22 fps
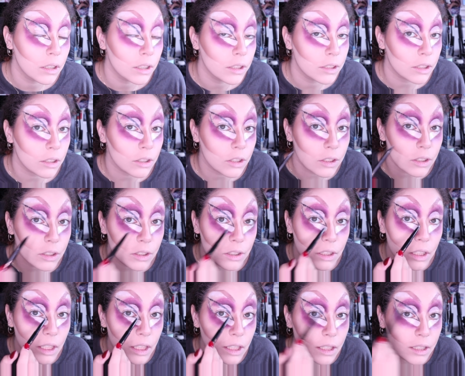So do you
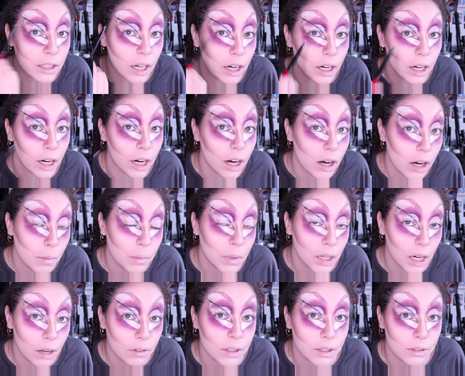see the entire area I'm
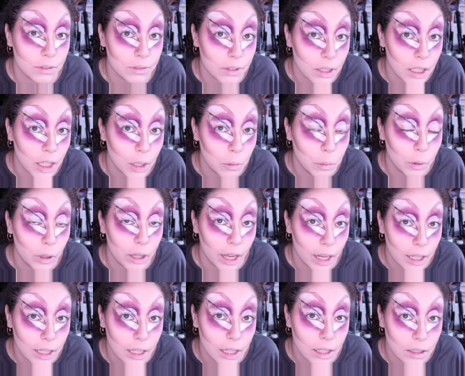gonna have to fill up with
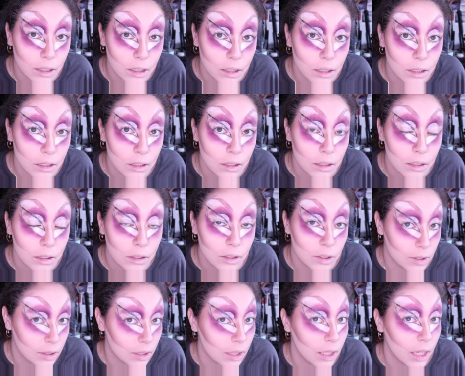eyeliner? Do
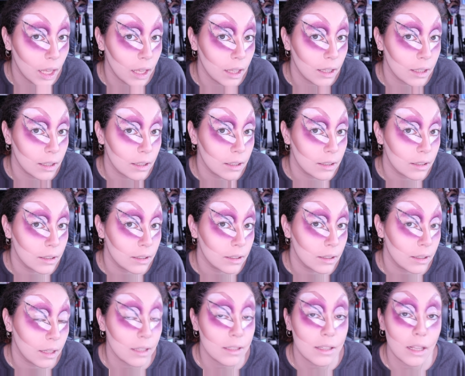you see that?
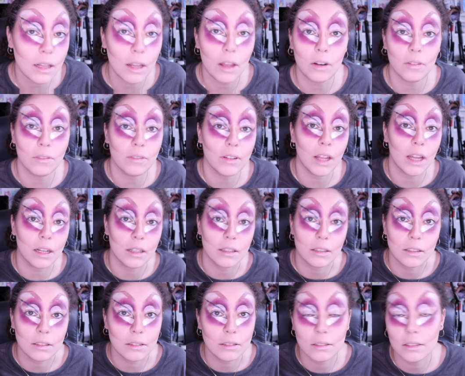That's a lot of
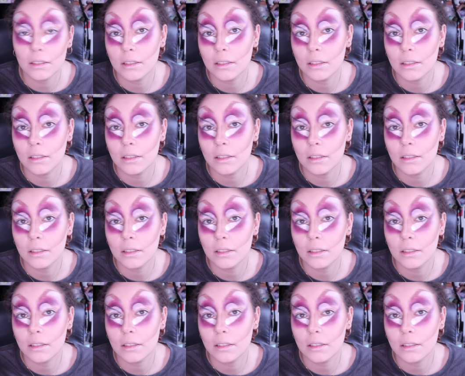liner.